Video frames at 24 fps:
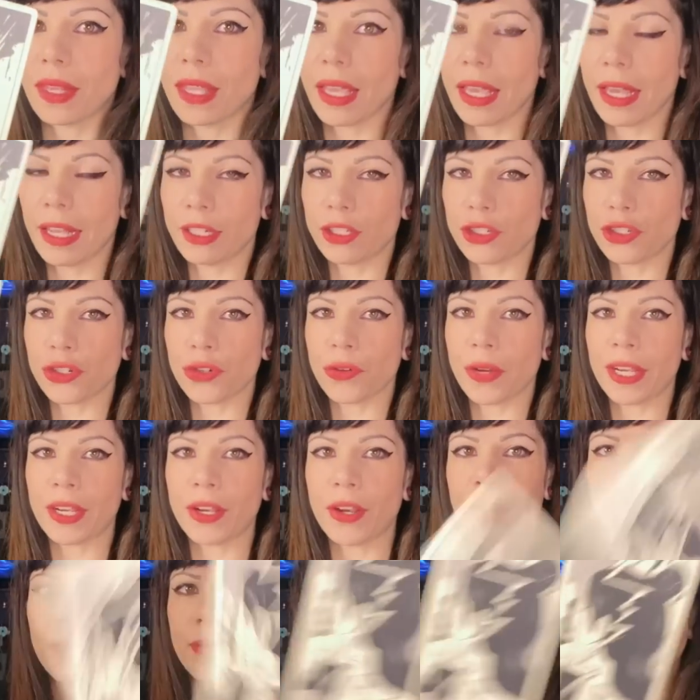and
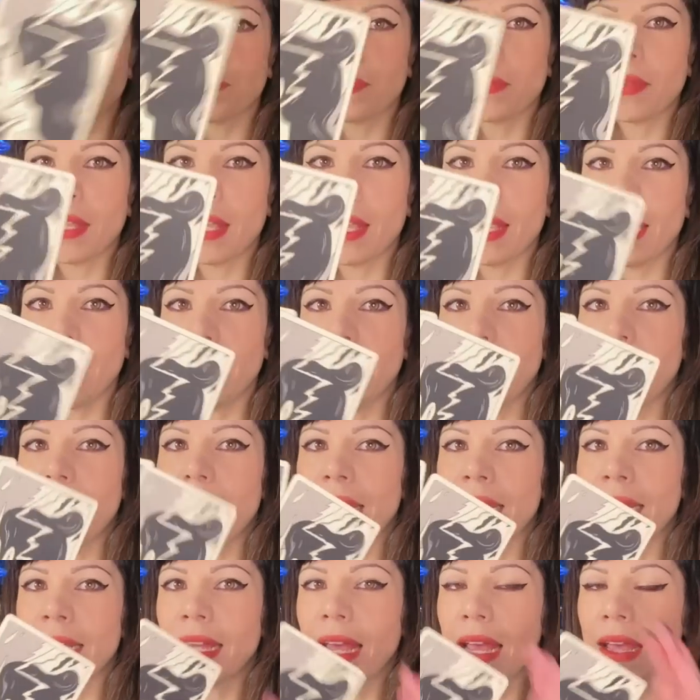trigger.
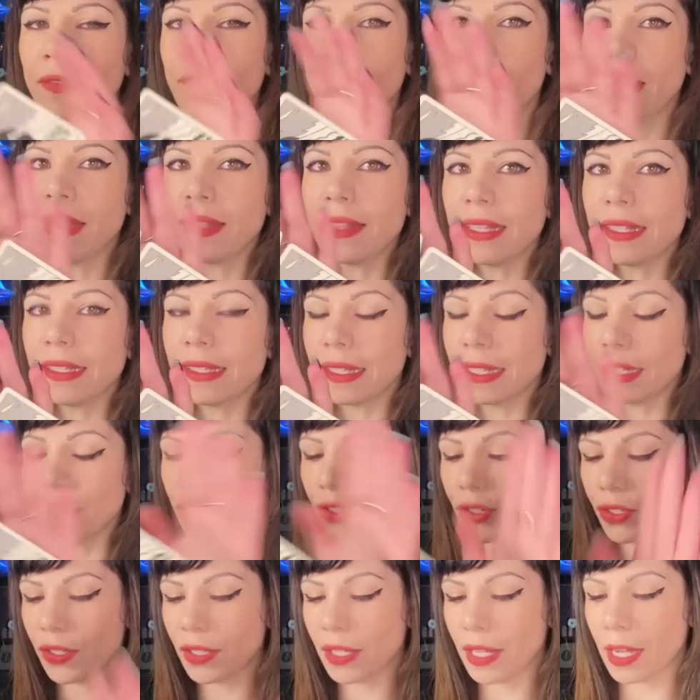And I find this
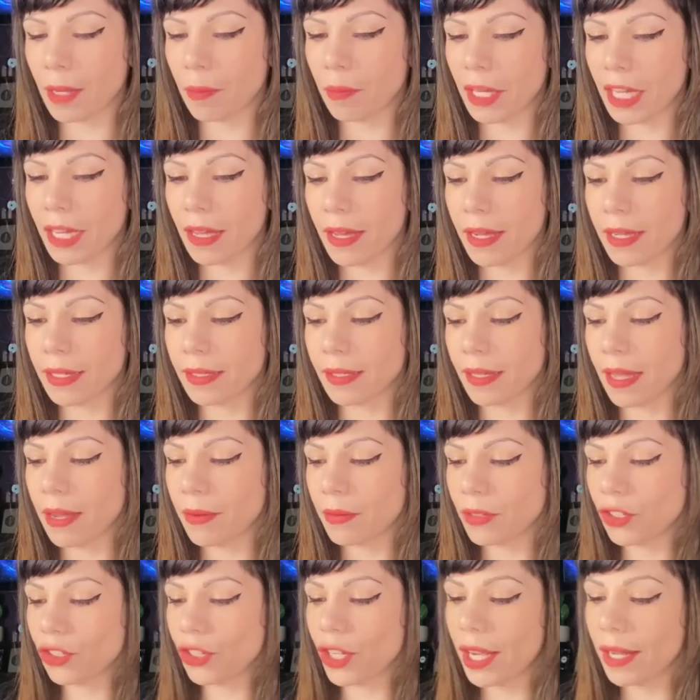interesting because I
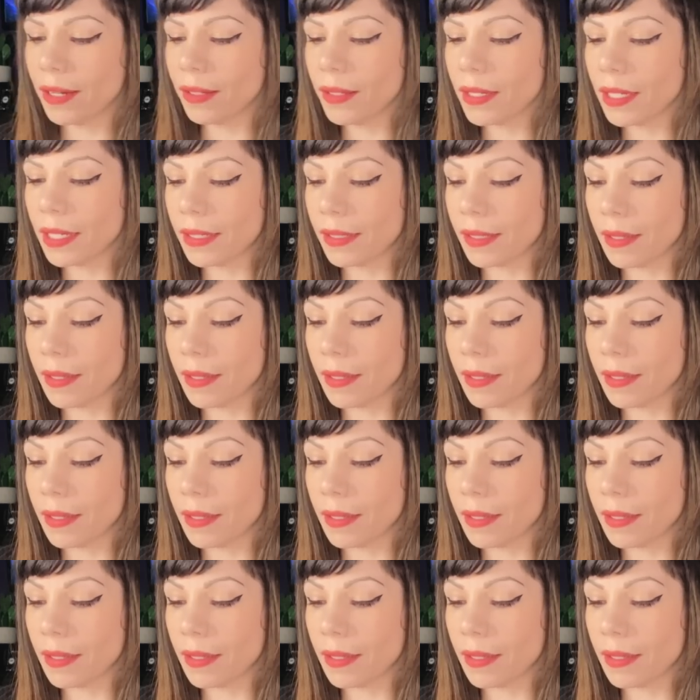was channeling